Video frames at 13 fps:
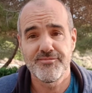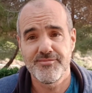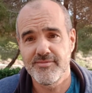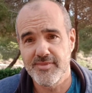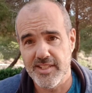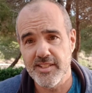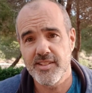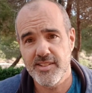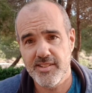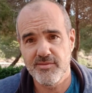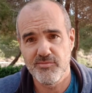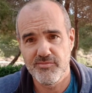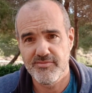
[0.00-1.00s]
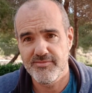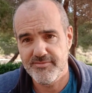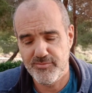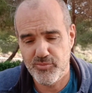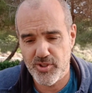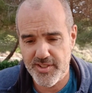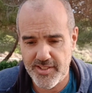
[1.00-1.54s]
this
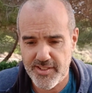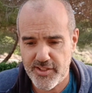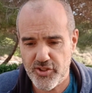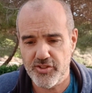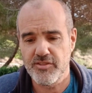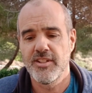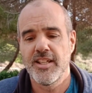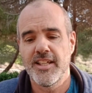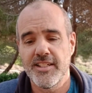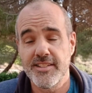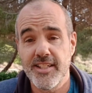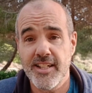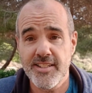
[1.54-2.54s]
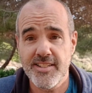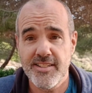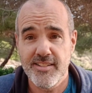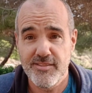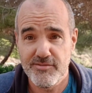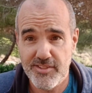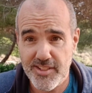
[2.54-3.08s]
presentation. Yes,
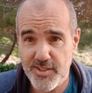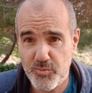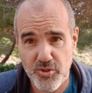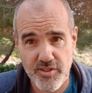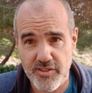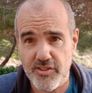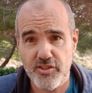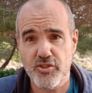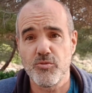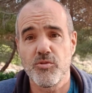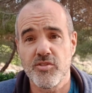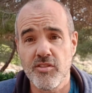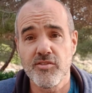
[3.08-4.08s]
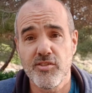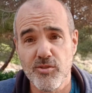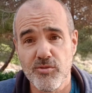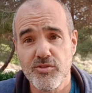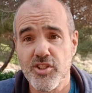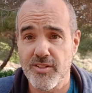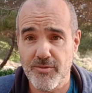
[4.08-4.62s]
this presentation was also
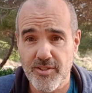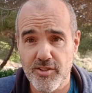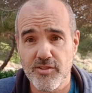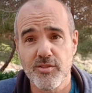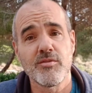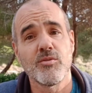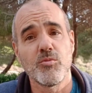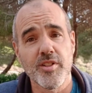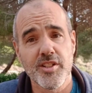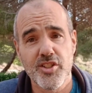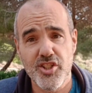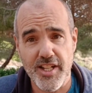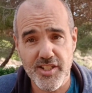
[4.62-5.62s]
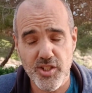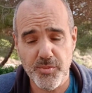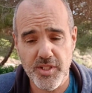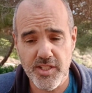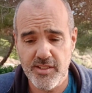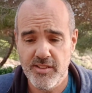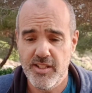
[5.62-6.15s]
generated with
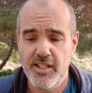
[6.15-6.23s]
ChatGPT.